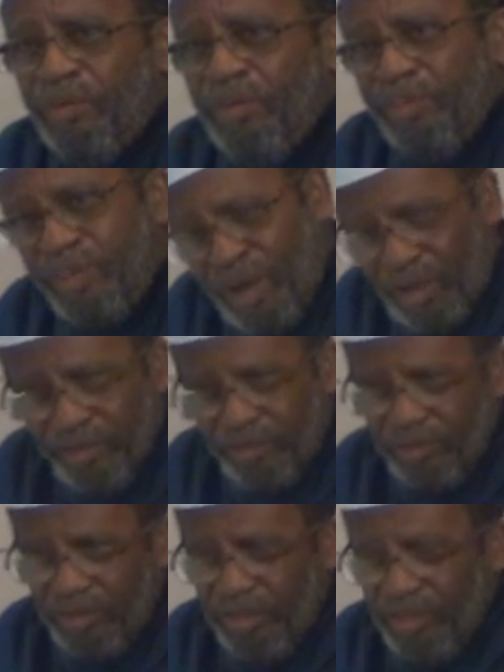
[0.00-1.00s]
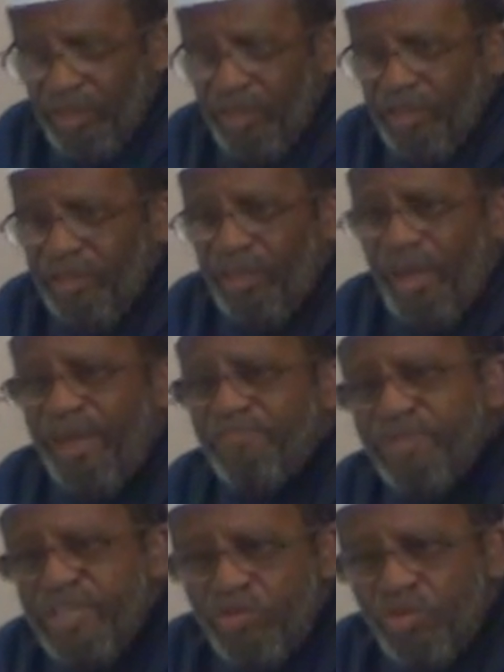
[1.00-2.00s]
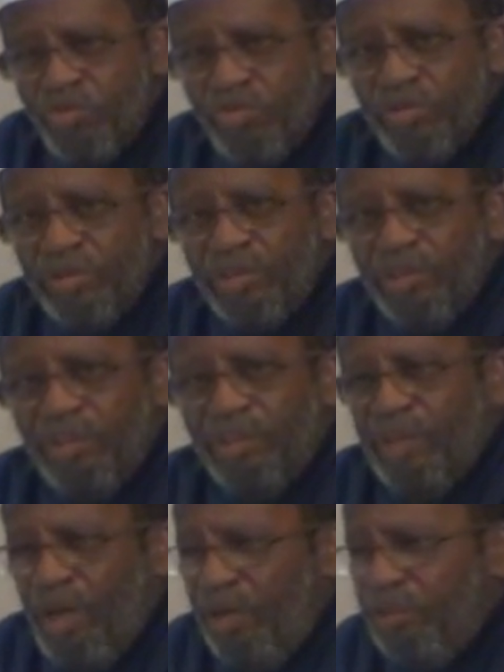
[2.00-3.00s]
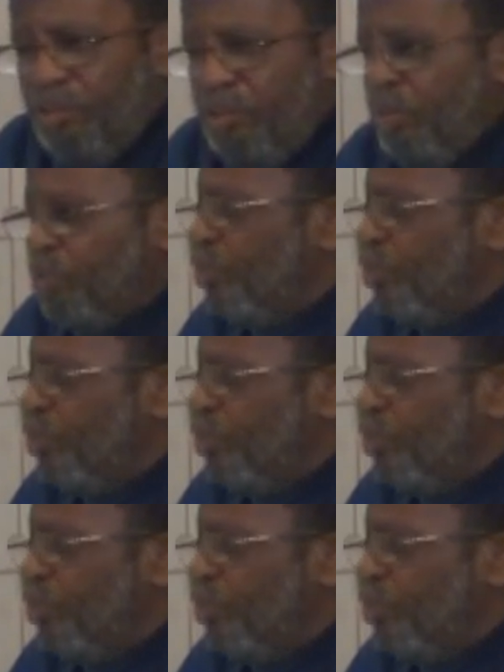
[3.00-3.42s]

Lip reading: in college, the libido in college, and the